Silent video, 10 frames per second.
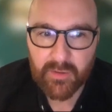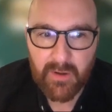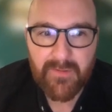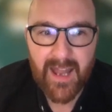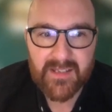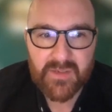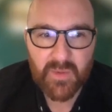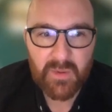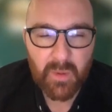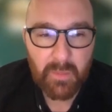events.
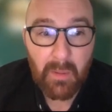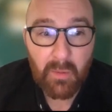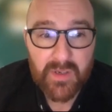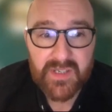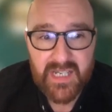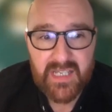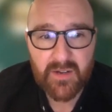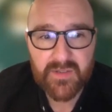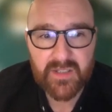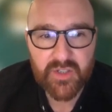We probably would see
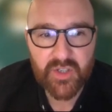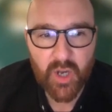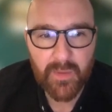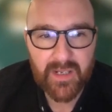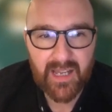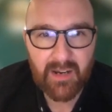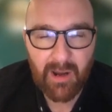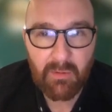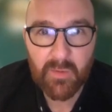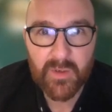those in the genomic data,
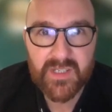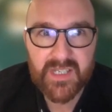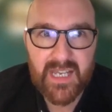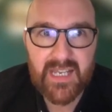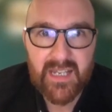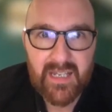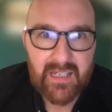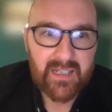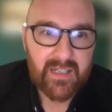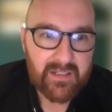right? We would see
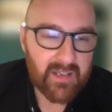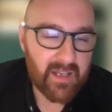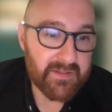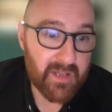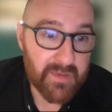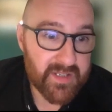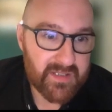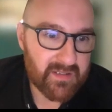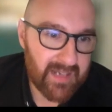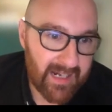them as
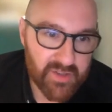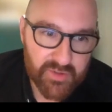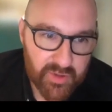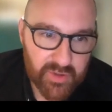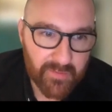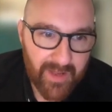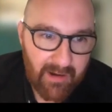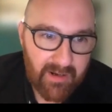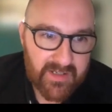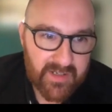kind of structural
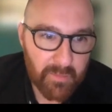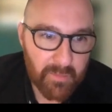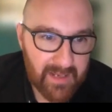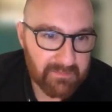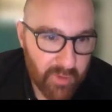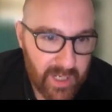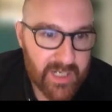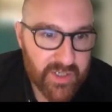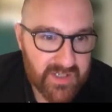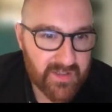variants or big
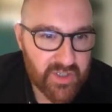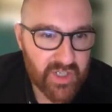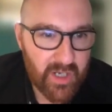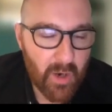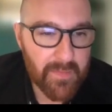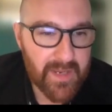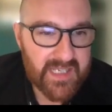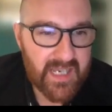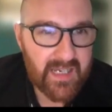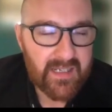regions of the genome
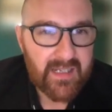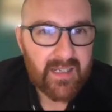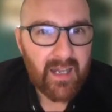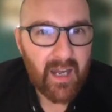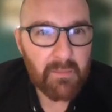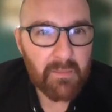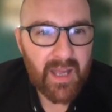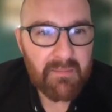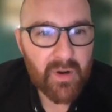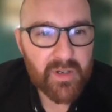missing, but
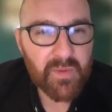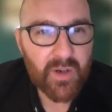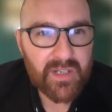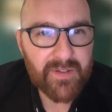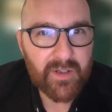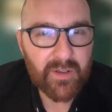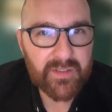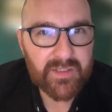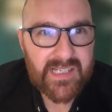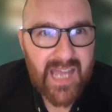they're much more difficult
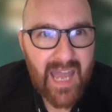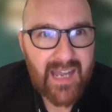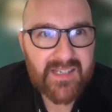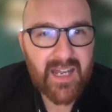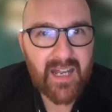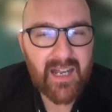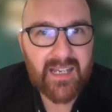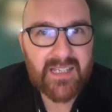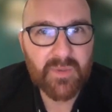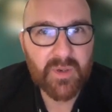to detect, and
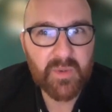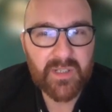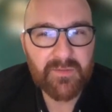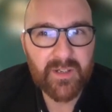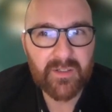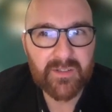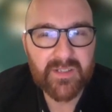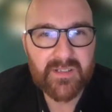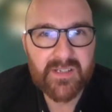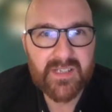it's much more difficult
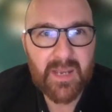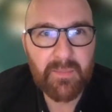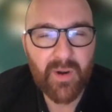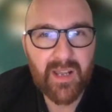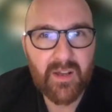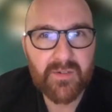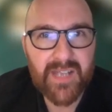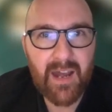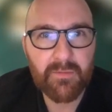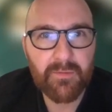to separate those
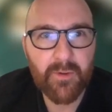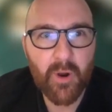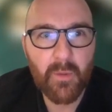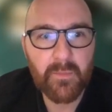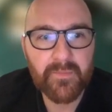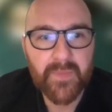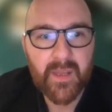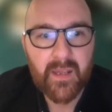out from